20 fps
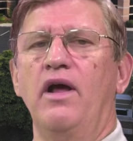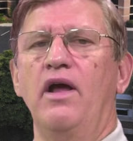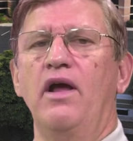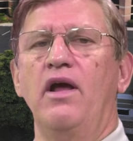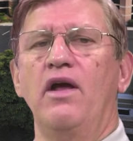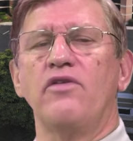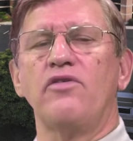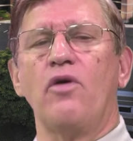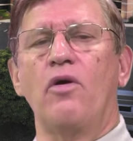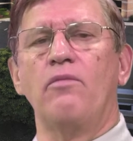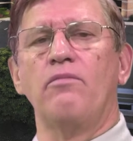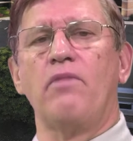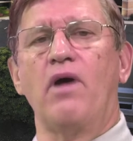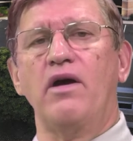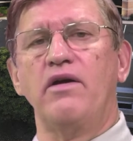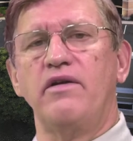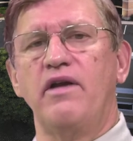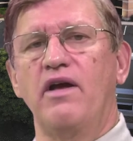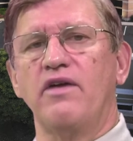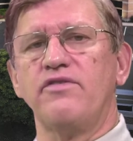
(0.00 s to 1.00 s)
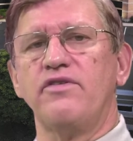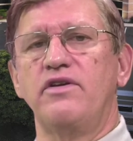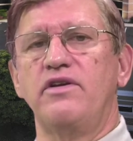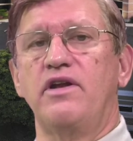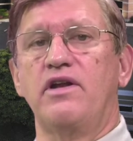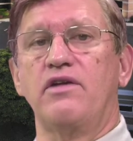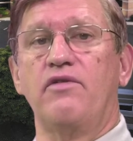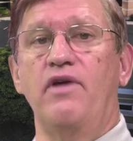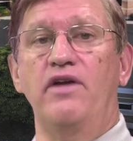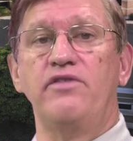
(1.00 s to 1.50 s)
So Mark Nelson
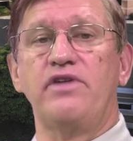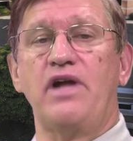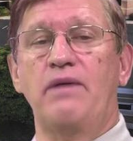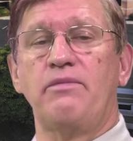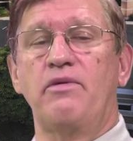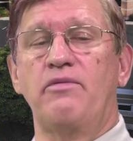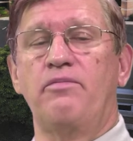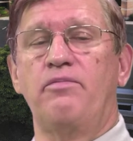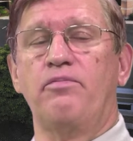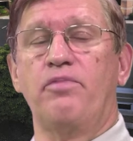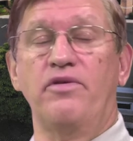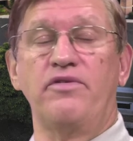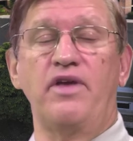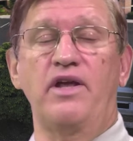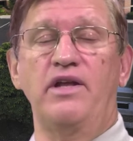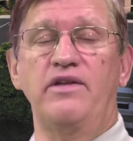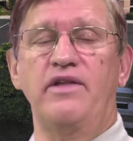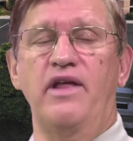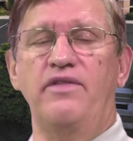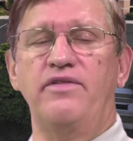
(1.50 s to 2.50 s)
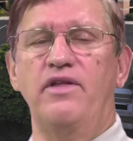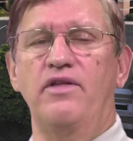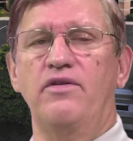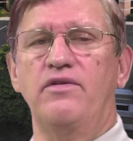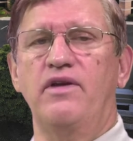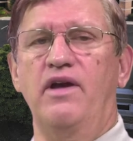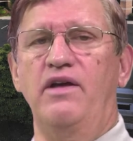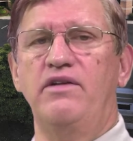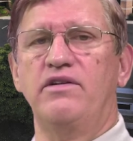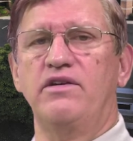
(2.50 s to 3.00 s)
did a great job of presenting that the
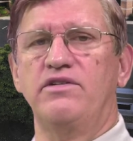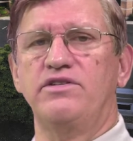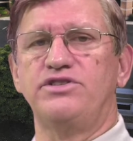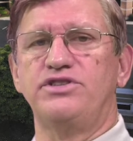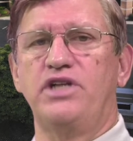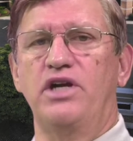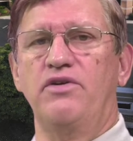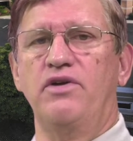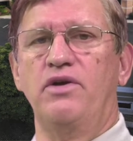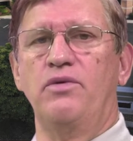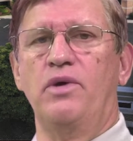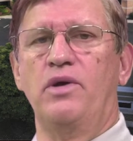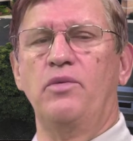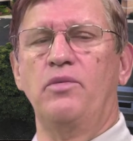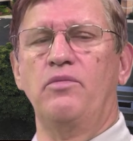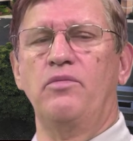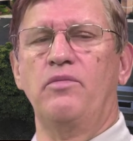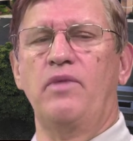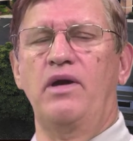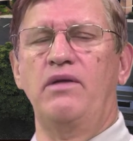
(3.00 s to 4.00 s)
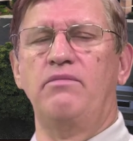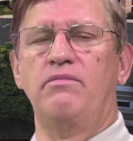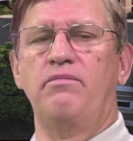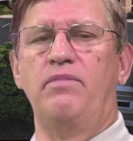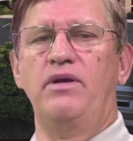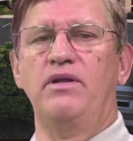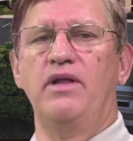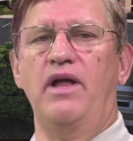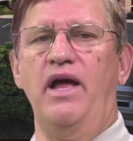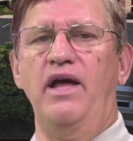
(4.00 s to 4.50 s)
other night, sharing what it might
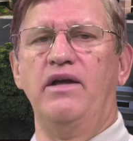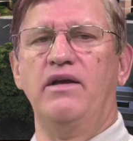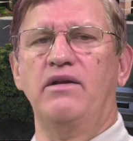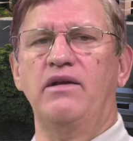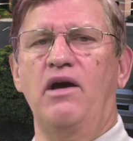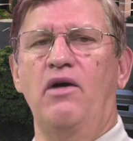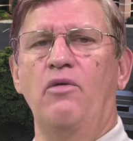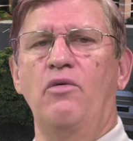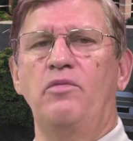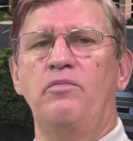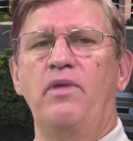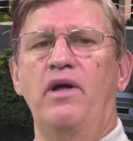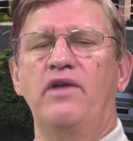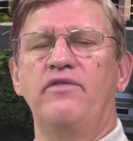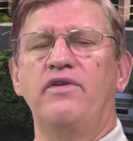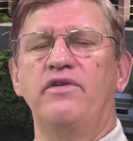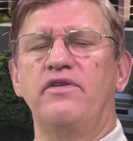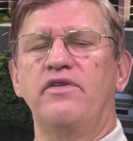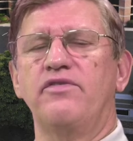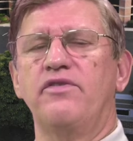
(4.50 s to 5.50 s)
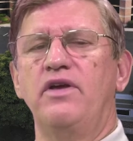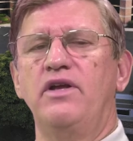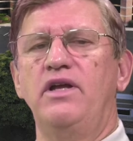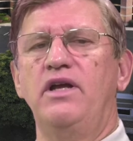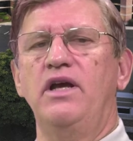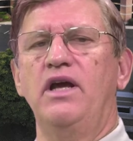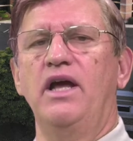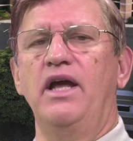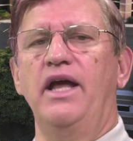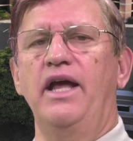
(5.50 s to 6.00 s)
be like and how it would benefit the
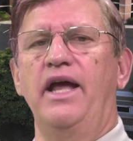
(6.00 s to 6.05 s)
city.